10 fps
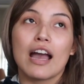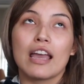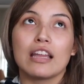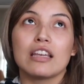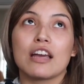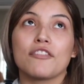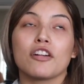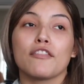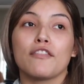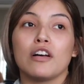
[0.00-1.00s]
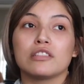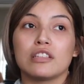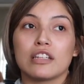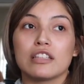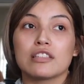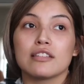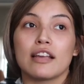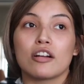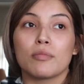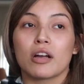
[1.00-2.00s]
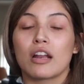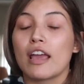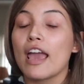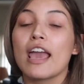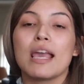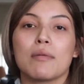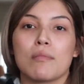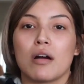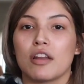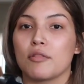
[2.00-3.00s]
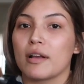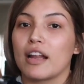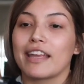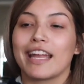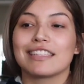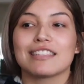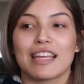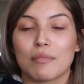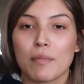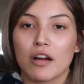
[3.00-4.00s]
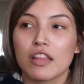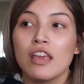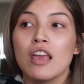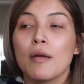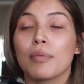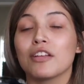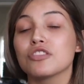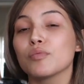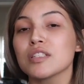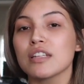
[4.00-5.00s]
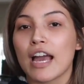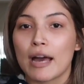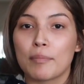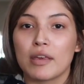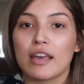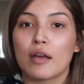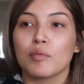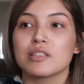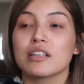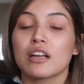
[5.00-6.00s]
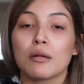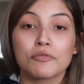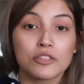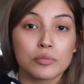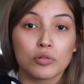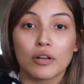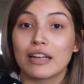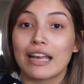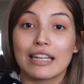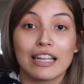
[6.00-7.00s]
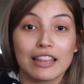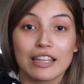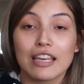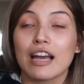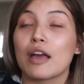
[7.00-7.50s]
I never felt the need to like, oh my god, I hate my body. Oh my god, I can't stand my body. But I just wasn't happy. I wasn't comfortable in anything.